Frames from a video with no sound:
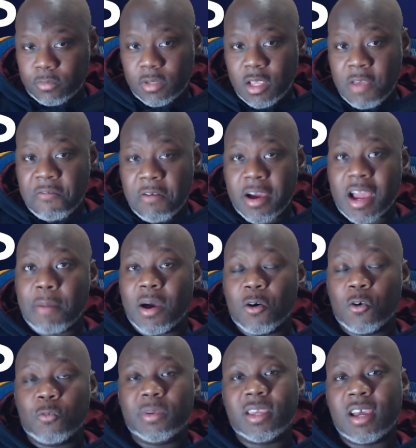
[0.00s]
Even though I got my
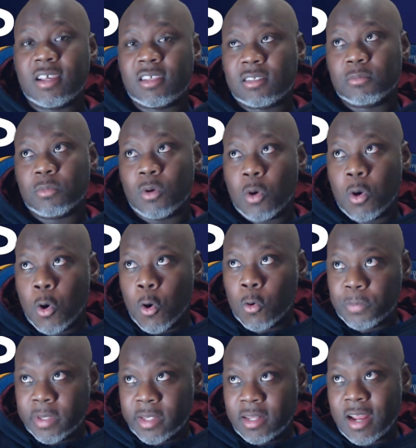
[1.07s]
OBS
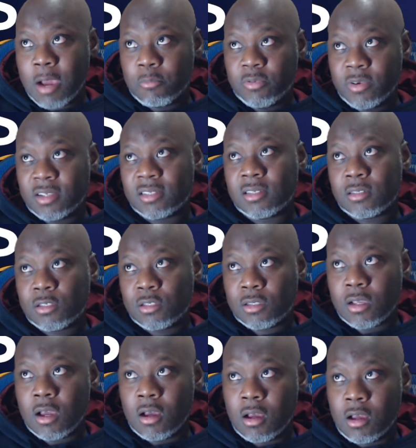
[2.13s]
open and I press
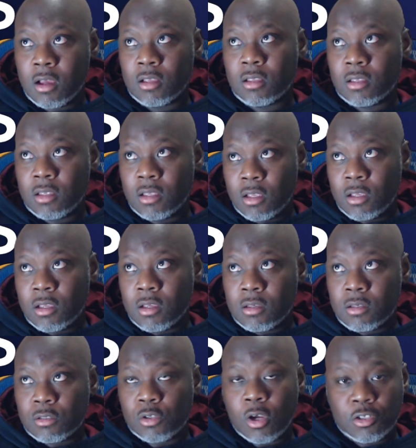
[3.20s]
start
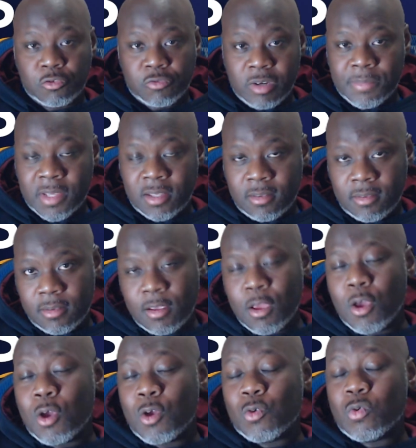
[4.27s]
streaming,
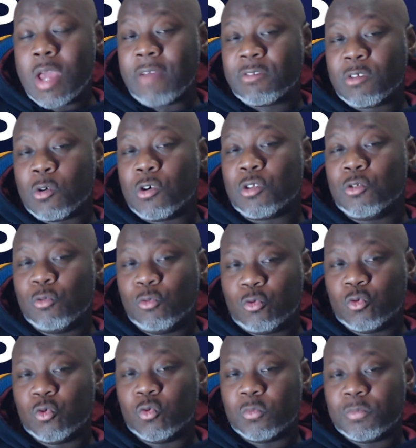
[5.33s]
you have to go on
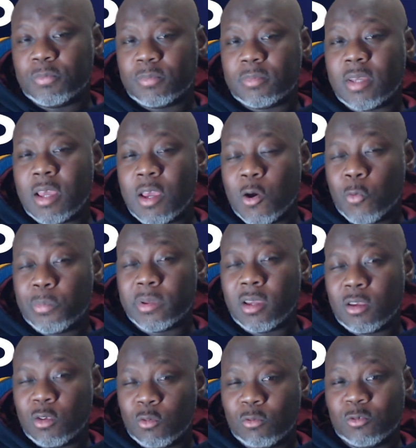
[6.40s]
YouTube and open your
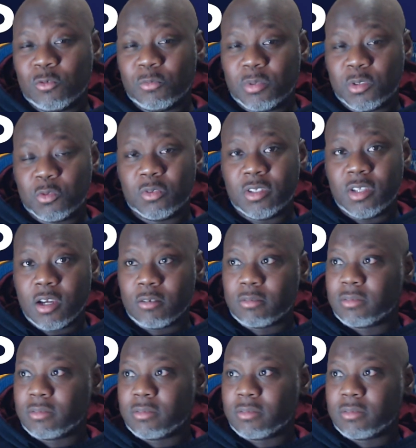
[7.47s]
YouTube studio